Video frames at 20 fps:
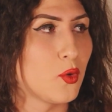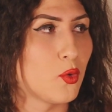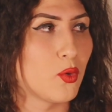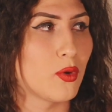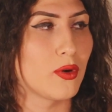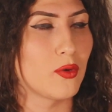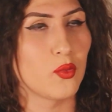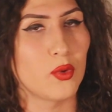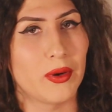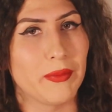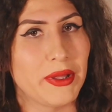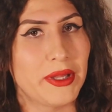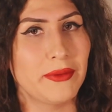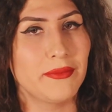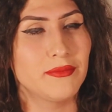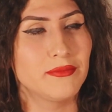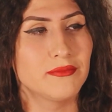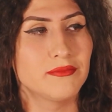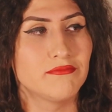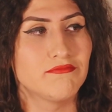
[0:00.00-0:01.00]
or
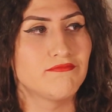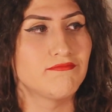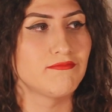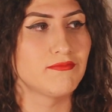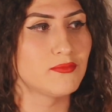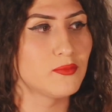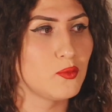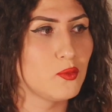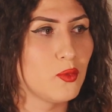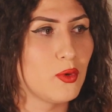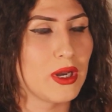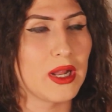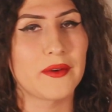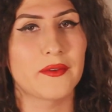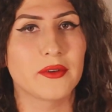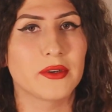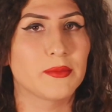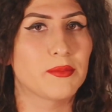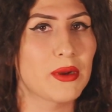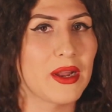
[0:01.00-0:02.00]
woman,
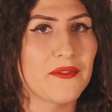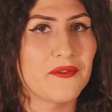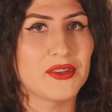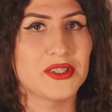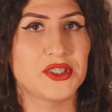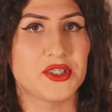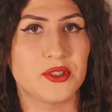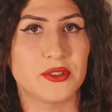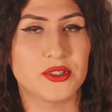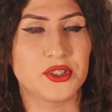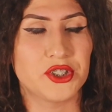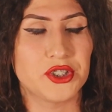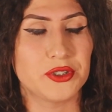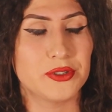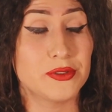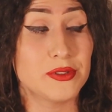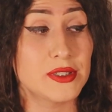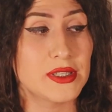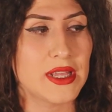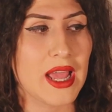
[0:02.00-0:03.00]
whatever preference you
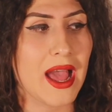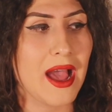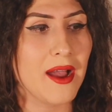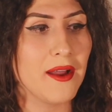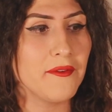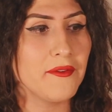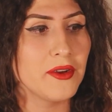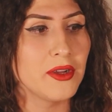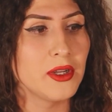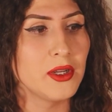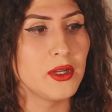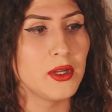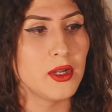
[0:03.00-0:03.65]
choose to have?